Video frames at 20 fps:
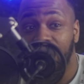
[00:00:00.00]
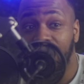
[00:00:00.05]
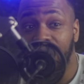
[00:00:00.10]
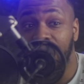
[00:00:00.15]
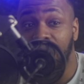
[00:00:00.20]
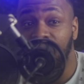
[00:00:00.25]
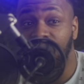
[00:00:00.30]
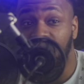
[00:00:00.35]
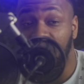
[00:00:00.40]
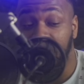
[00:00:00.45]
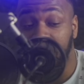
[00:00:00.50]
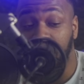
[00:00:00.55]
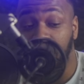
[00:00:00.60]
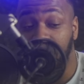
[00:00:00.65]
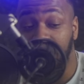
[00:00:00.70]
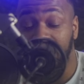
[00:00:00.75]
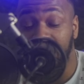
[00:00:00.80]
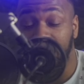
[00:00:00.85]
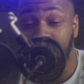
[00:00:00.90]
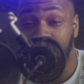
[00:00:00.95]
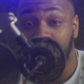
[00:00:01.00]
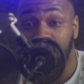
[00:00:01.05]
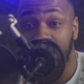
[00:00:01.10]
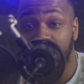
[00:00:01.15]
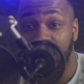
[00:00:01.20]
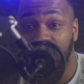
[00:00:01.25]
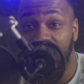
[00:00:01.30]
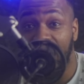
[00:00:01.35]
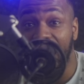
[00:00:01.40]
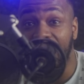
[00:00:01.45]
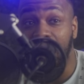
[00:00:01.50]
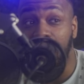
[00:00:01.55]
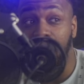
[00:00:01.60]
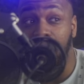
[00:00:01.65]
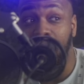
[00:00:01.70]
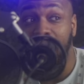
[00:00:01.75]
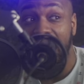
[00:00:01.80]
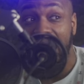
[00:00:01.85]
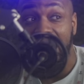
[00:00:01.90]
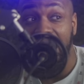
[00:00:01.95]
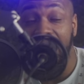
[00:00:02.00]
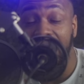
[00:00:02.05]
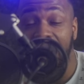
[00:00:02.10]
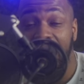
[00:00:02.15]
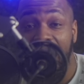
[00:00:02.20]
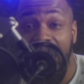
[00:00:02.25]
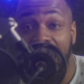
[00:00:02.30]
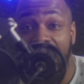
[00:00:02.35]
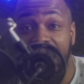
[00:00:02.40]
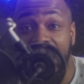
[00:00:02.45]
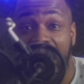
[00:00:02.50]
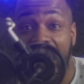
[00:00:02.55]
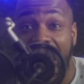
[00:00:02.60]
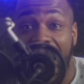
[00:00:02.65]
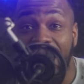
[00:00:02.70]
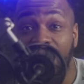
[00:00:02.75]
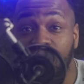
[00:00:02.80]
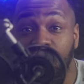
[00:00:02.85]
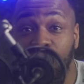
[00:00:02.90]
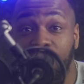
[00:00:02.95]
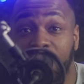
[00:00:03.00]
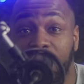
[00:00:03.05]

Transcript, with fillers: defensively, they competed in every